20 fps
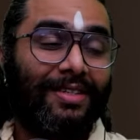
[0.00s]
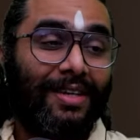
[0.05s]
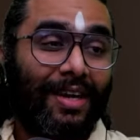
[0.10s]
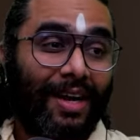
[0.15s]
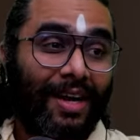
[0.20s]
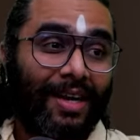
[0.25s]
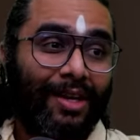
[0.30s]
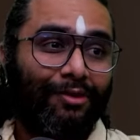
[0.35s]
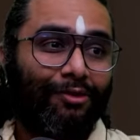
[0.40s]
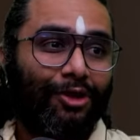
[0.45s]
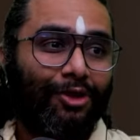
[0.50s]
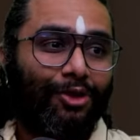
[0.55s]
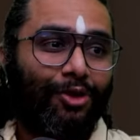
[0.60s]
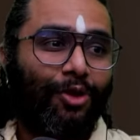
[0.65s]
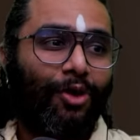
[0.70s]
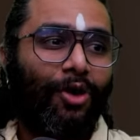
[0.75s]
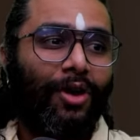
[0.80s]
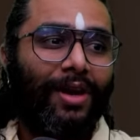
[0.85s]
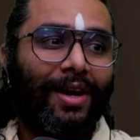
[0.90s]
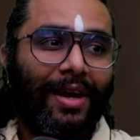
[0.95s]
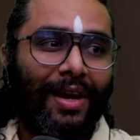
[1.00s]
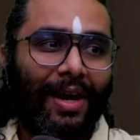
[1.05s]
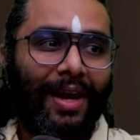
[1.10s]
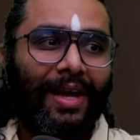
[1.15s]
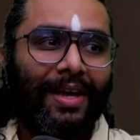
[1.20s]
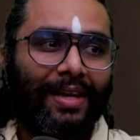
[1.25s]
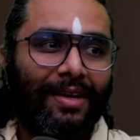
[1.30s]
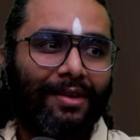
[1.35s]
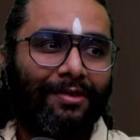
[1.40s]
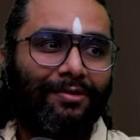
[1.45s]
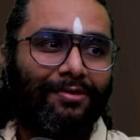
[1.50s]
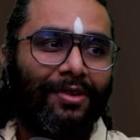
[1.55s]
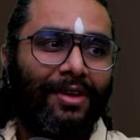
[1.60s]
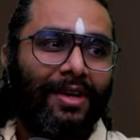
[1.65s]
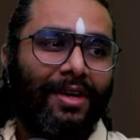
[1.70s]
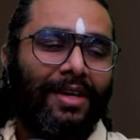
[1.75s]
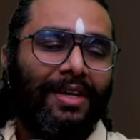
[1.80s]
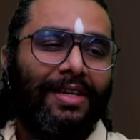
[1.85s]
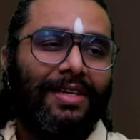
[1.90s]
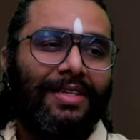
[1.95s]
try with you all live
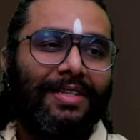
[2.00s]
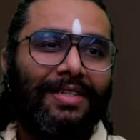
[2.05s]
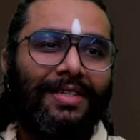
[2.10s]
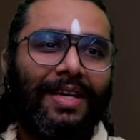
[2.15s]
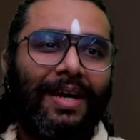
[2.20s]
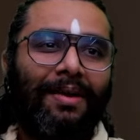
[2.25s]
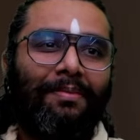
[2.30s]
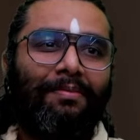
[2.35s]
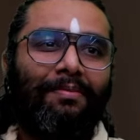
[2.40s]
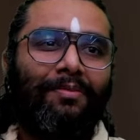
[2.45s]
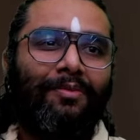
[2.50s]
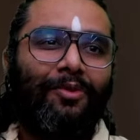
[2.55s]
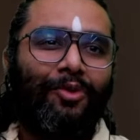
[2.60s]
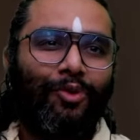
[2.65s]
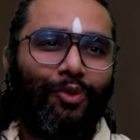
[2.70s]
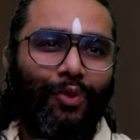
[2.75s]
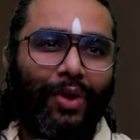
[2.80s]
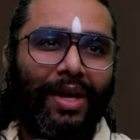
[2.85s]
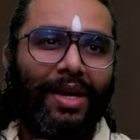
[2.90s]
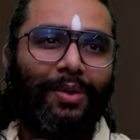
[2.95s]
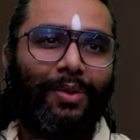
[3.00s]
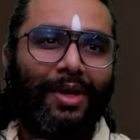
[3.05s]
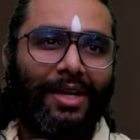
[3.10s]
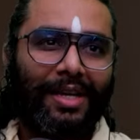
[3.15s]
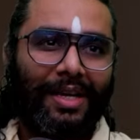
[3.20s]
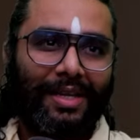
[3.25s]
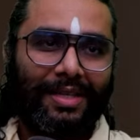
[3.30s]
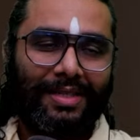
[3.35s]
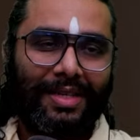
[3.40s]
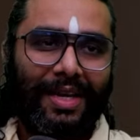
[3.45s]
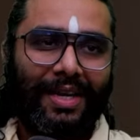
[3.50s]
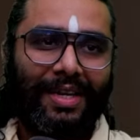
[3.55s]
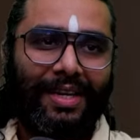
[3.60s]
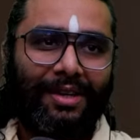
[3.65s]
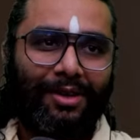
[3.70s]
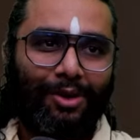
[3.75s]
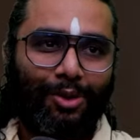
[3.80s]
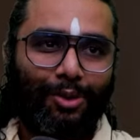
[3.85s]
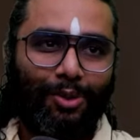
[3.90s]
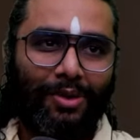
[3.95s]
some very, very
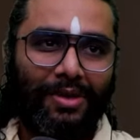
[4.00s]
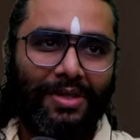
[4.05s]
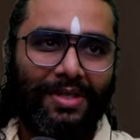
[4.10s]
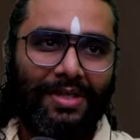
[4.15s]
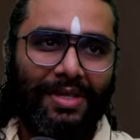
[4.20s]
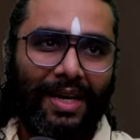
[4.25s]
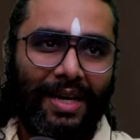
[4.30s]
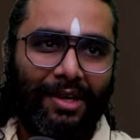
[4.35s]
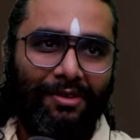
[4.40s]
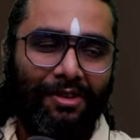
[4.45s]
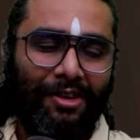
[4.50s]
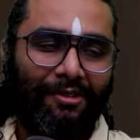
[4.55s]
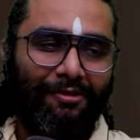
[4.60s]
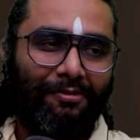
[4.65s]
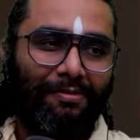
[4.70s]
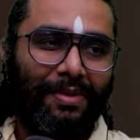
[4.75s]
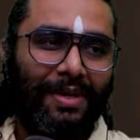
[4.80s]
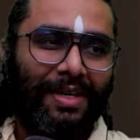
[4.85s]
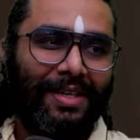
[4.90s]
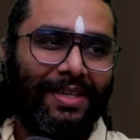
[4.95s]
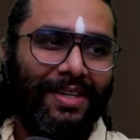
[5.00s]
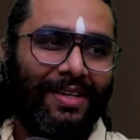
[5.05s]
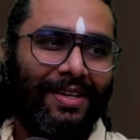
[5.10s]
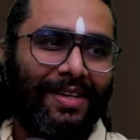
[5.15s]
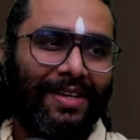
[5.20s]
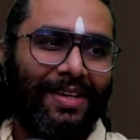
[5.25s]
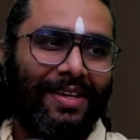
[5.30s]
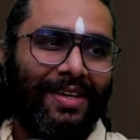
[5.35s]
exciting tools that we have built.